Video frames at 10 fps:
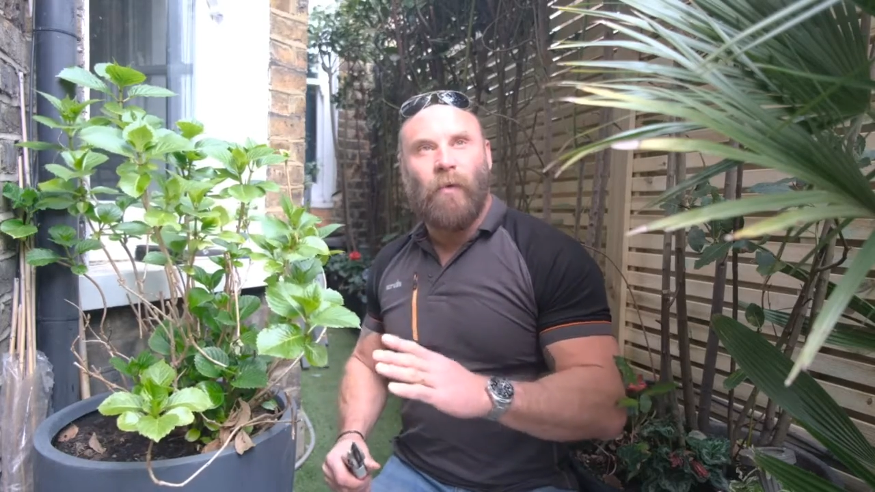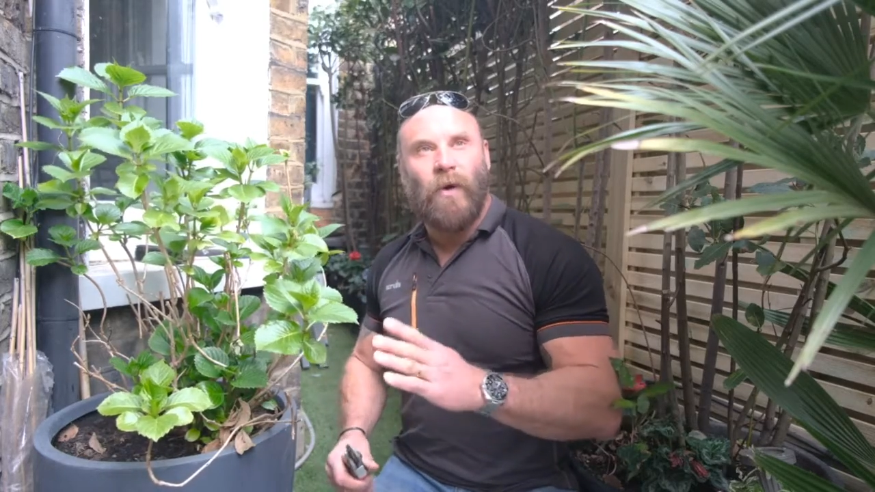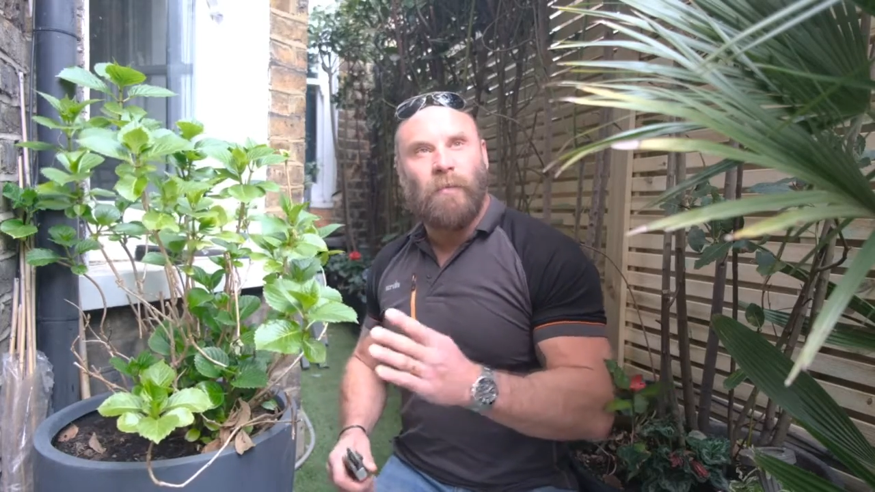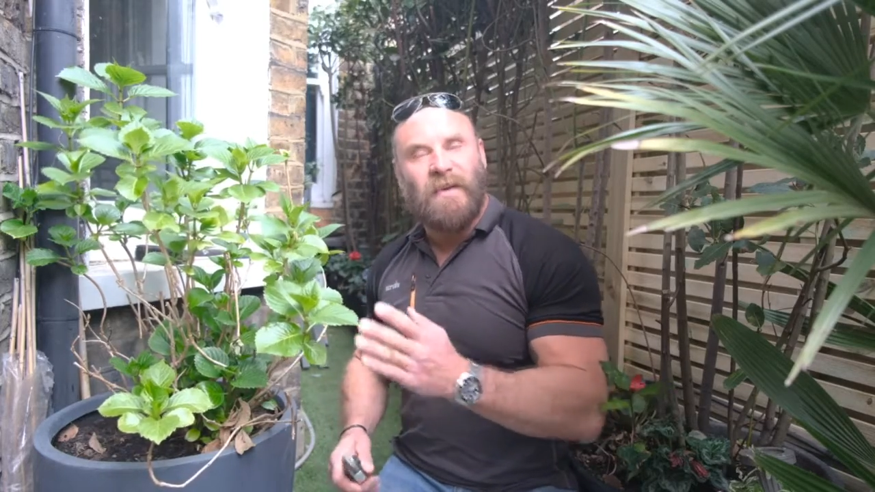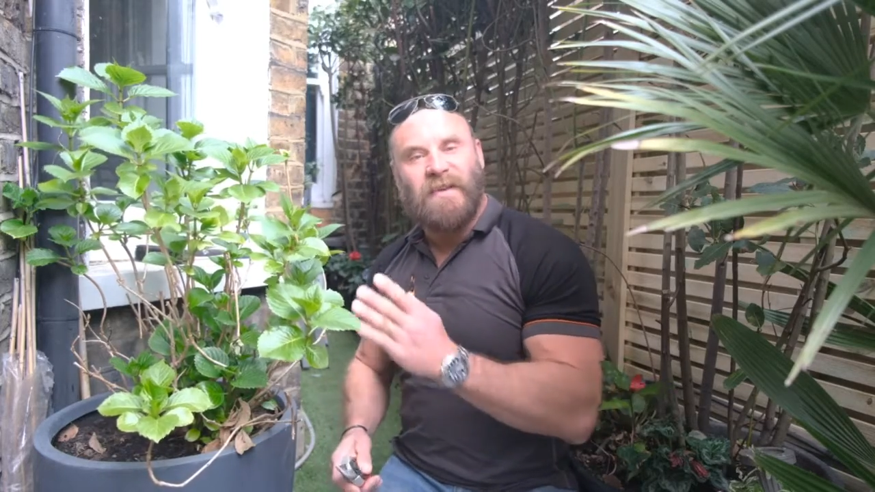
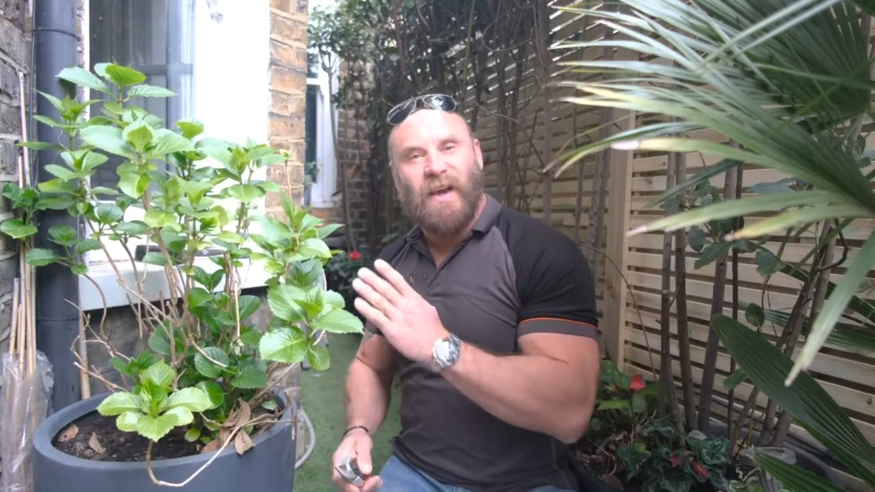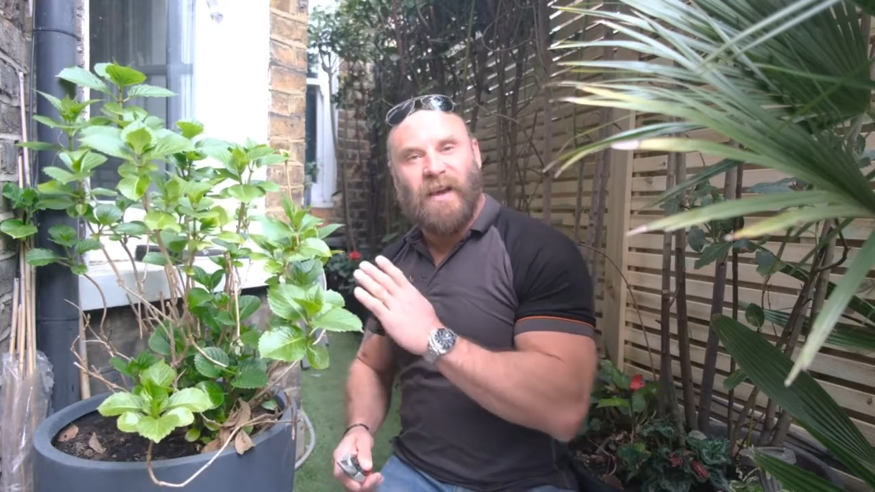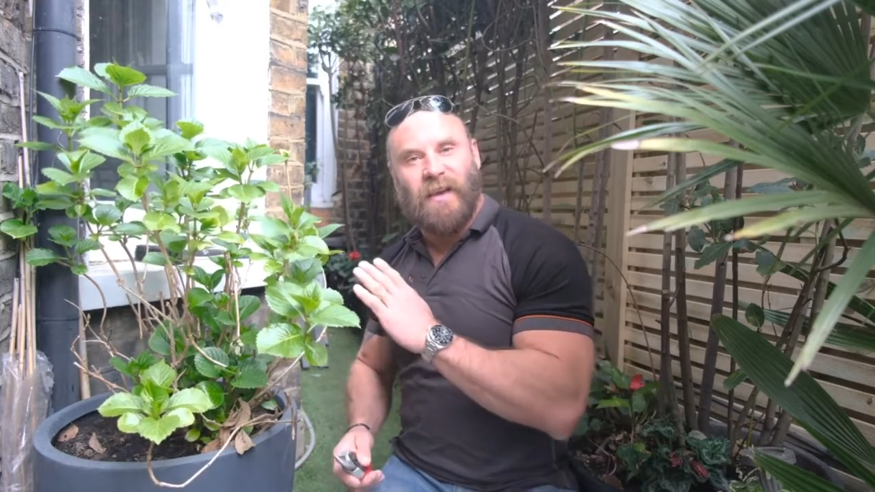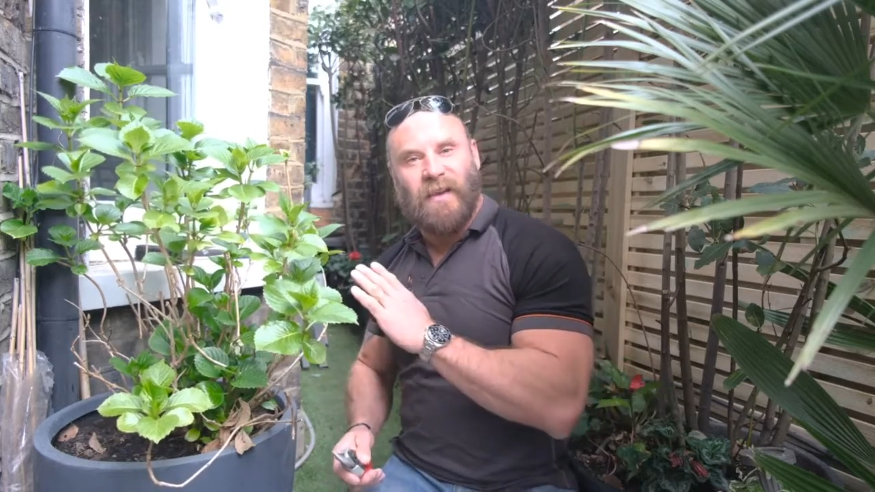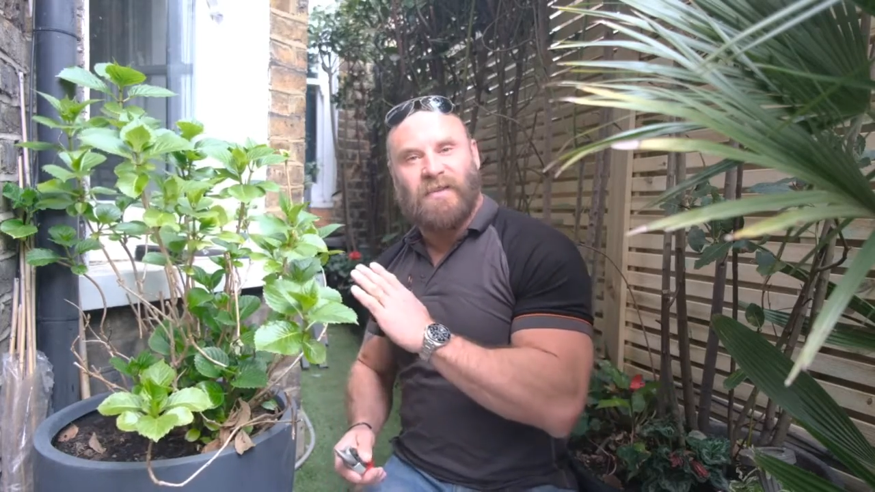want to be
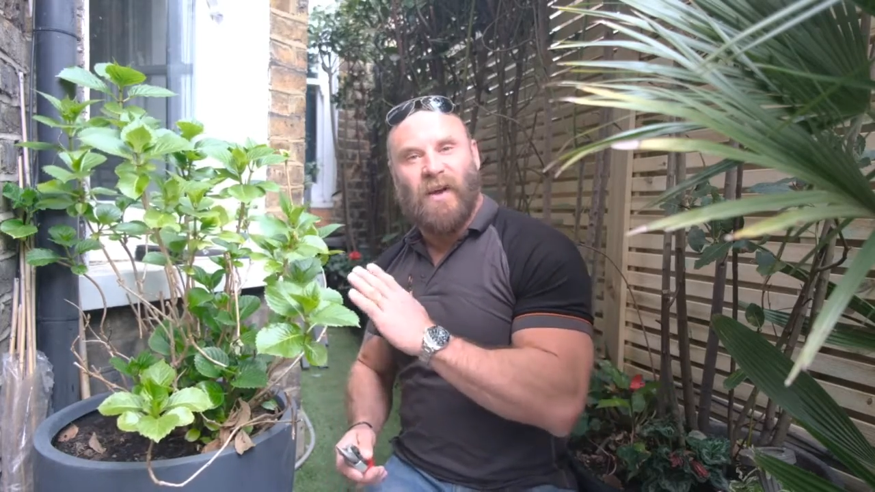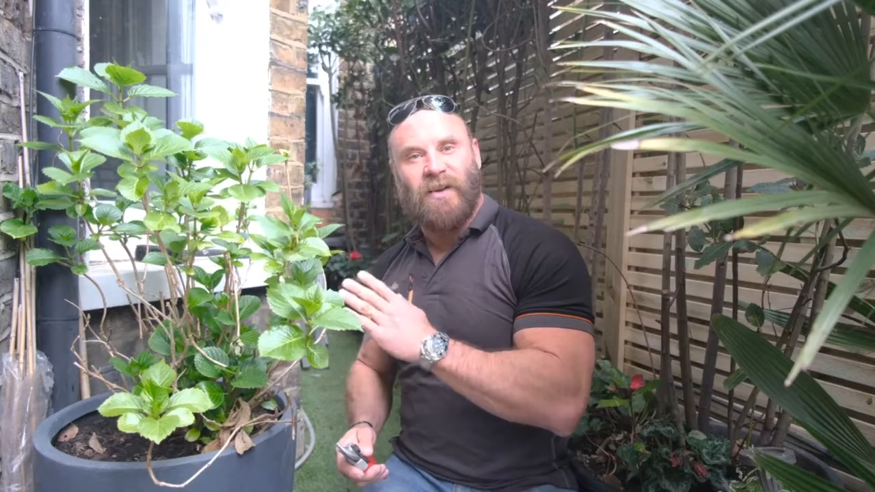taking this